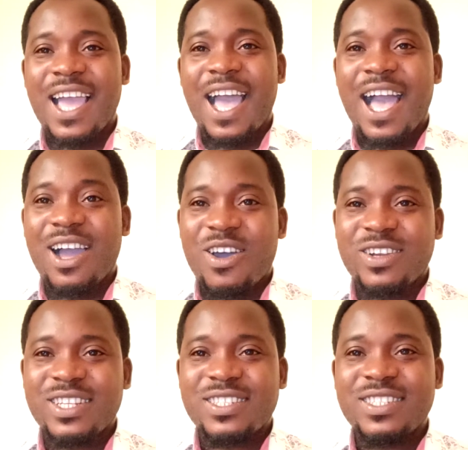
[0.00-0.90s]

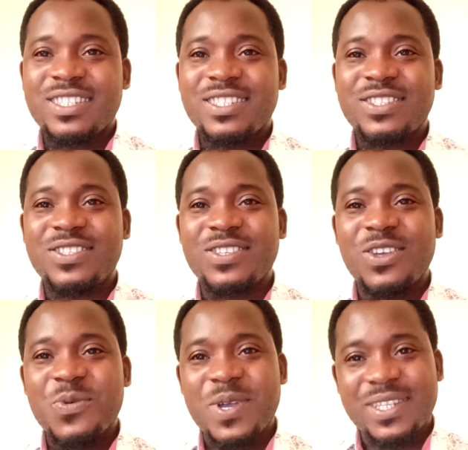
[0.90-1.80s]
according to
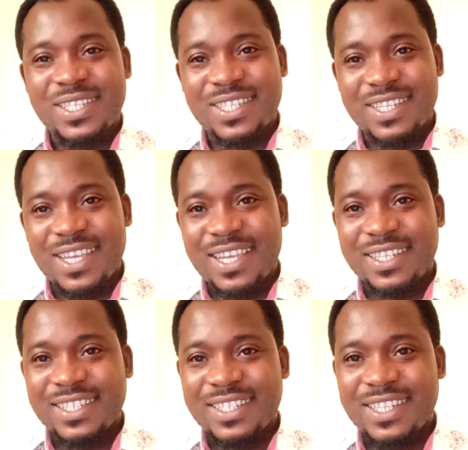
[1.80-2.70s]
your welding design
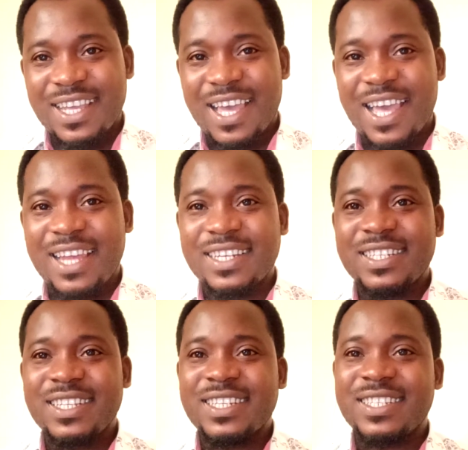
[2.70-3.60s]
and
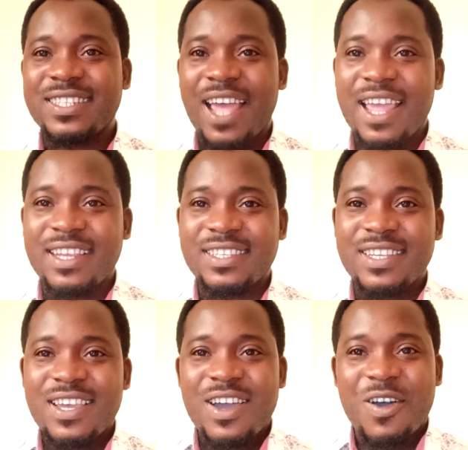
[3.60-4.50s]
the size
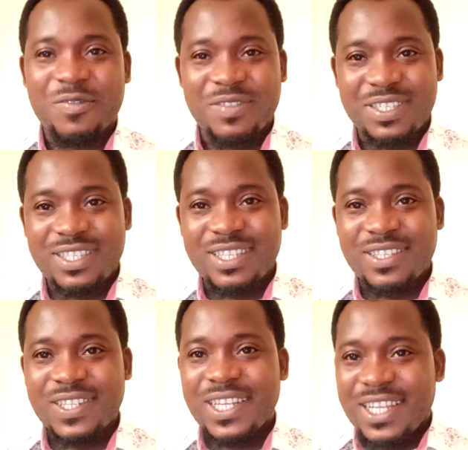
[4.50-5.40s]
of the steel
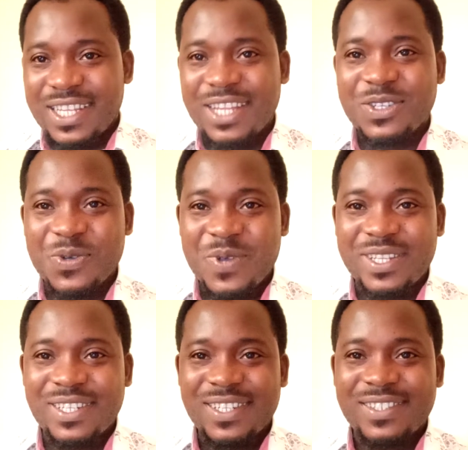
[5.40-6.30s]
that you're
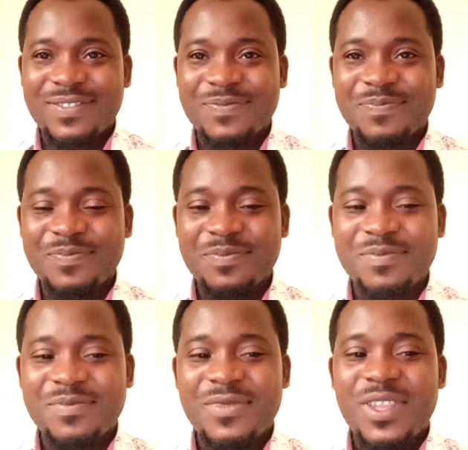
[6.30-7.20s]
welding
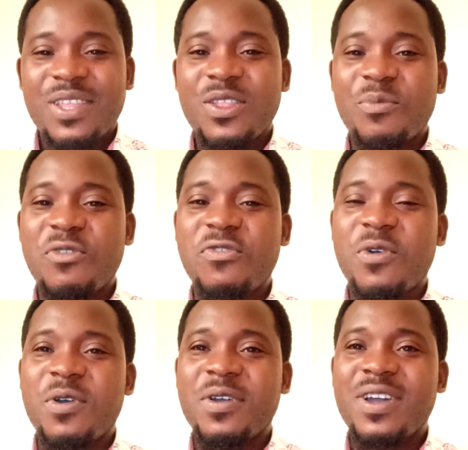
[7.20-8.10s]
on. Number
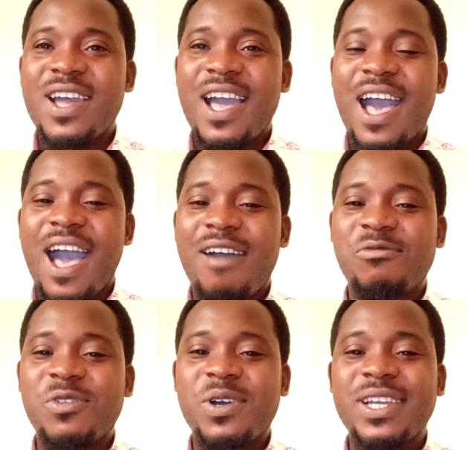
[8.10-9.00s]
4,
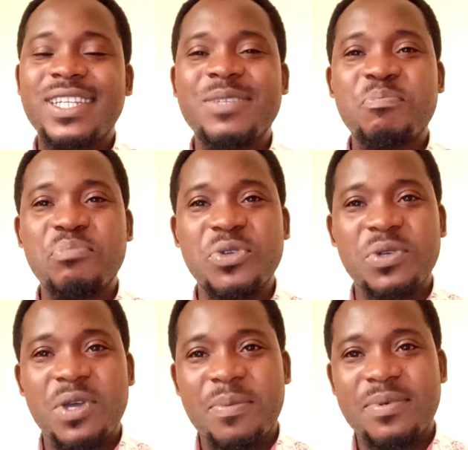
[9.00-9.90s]
avoid
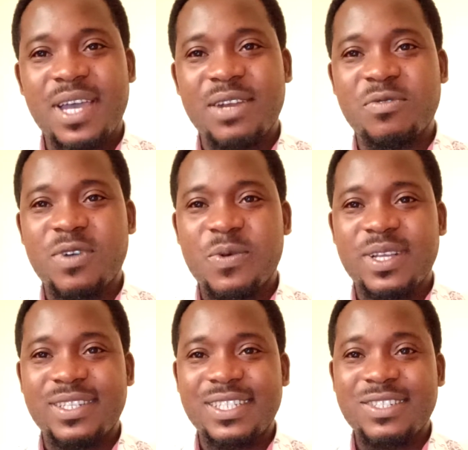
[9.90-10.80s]
build-up and
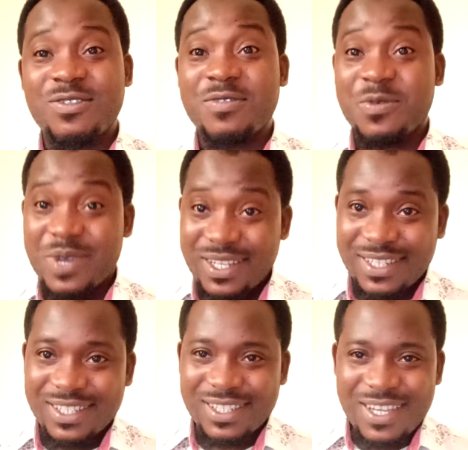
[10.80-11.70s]
overwelding.
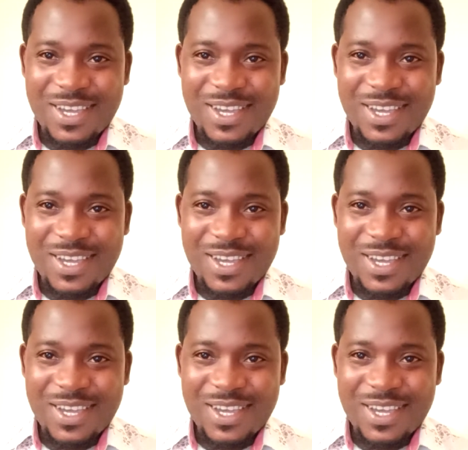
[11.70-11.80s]
Overwelding